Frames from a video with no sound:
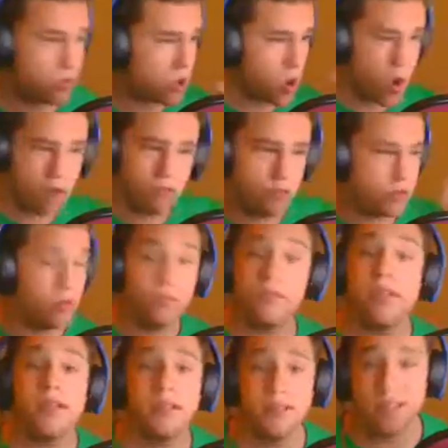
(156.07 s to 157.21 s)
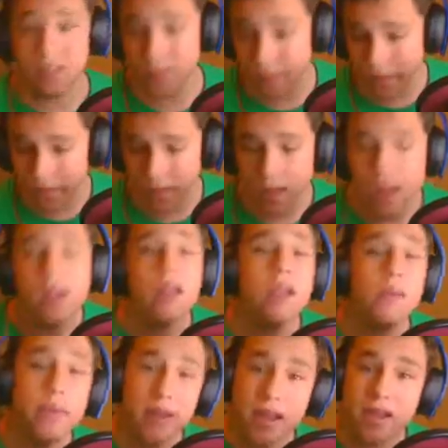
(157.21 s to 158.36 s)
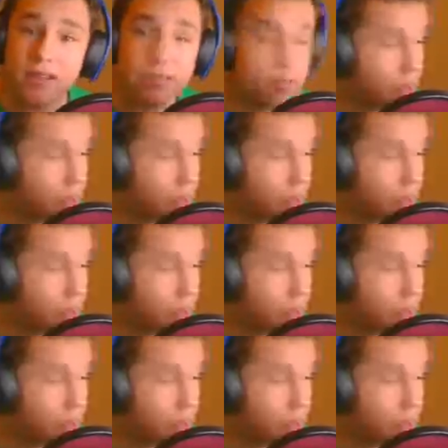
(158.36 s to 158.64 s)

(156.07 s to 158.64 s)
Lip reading: go out and do things. It'll be nice.